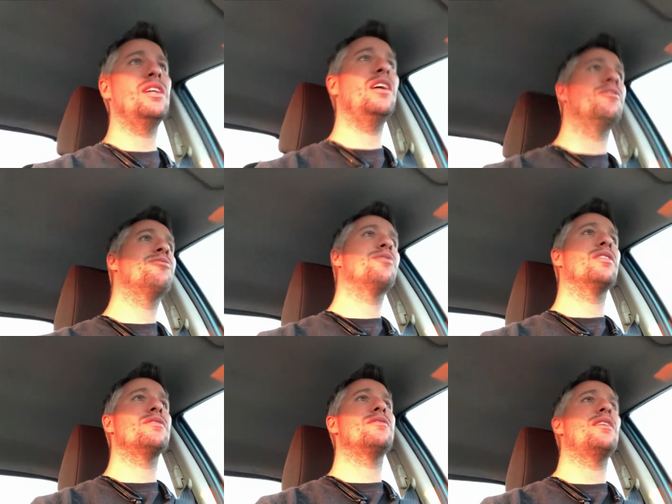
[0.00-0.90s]

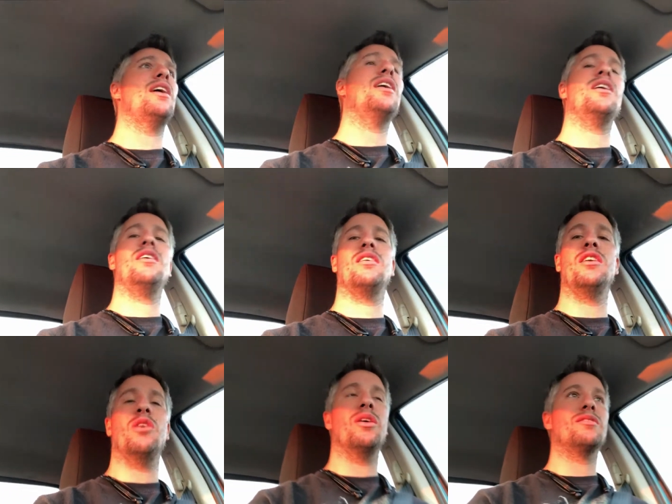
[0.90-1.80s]
if say
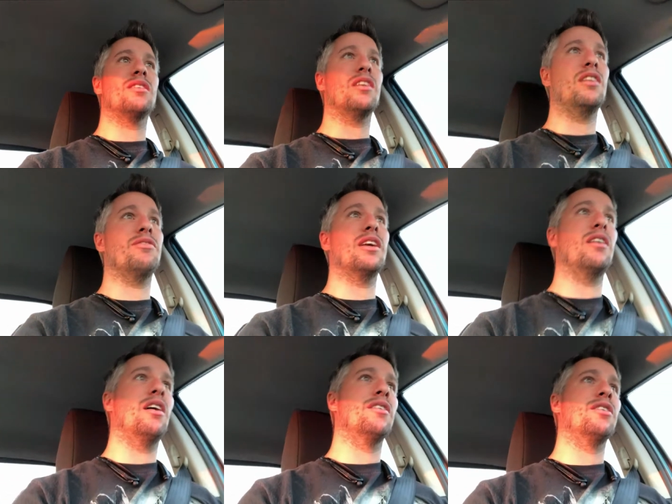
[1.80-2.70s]
you know a significant
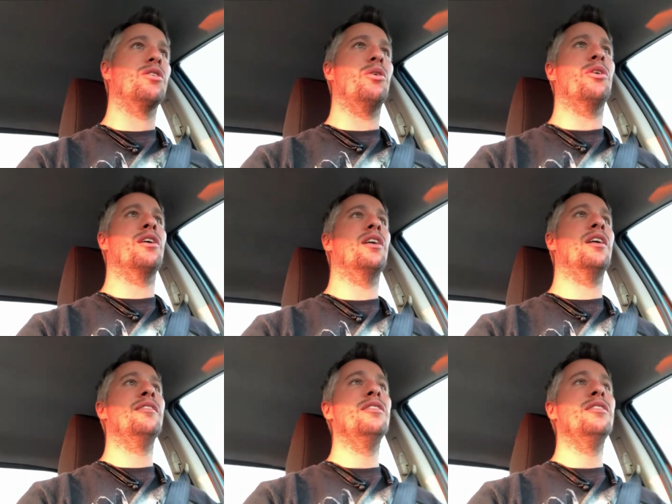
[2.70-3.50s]
other or